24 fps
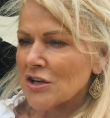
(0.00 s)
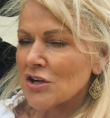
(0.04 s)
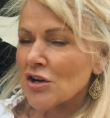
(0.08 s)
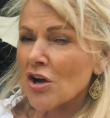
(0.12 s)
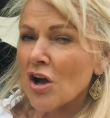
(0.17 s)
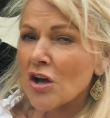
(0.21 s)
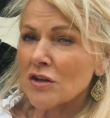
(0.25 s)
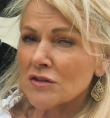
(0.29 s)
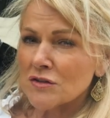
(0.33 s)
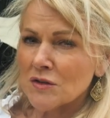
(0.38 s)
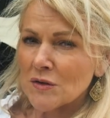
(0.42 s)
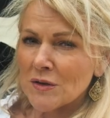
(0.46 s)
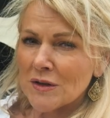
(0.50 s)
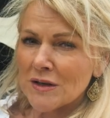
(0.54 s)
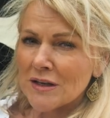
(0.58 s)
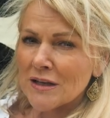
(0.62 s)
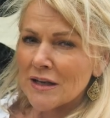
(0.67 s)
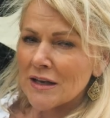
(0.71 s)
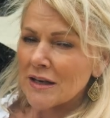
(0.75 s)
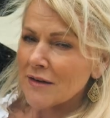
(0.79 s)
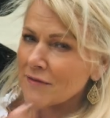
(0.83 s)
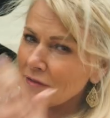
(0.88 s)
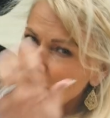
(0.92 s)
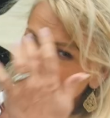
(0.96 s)
You're also going to
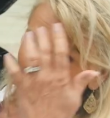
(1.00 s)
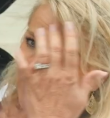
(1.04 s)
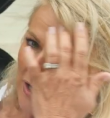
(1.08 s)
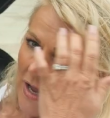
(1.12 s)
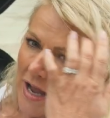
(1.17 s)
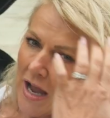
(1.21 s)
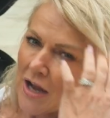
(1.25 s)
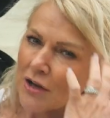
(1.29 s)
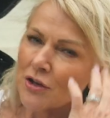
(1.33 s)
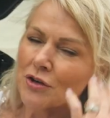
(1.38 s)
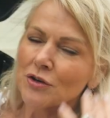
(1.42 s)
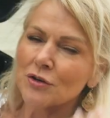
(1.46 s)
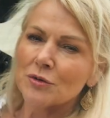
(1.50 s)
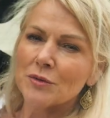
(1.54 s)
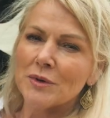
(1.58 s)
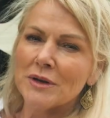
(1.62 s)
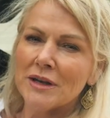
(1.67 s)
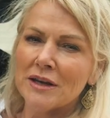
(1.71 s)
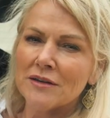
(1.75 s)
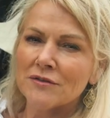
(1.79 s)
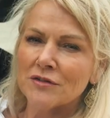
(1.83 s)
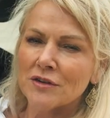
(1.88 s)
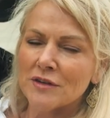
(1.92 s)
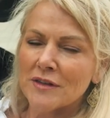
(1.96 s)
get a very accurate
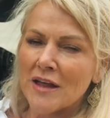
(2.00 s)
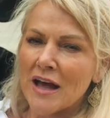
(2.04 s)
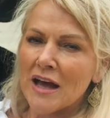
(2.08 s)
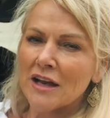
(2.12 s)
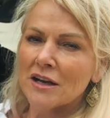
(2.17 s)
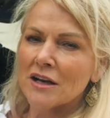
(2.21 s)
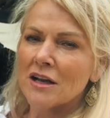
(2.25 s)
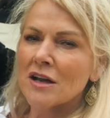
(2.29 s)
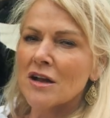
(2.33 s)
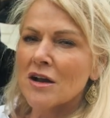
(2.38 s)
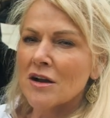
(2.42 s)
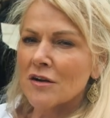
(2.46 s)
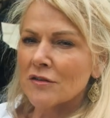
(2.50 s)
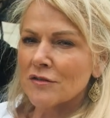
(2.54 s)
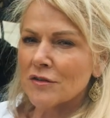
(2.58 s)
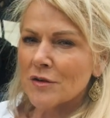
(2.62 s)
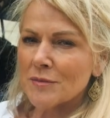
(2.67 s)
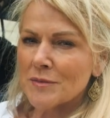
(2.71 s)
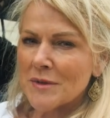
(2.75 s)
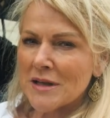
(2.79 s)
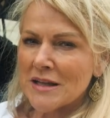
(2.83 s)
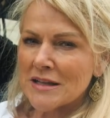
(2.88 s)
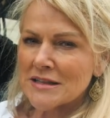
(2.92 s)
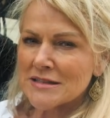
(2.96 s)
reading for that
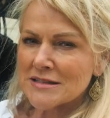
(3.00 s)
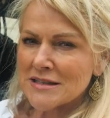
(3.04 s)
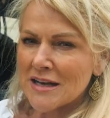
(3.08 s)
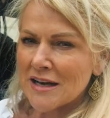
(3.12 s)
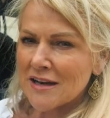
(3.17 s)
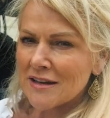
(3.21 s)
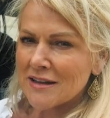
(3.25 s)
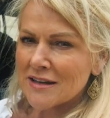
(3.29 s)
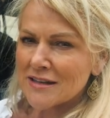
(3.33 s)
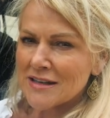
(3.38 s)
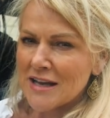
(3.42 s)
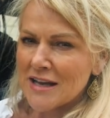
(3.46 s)
from the inside of the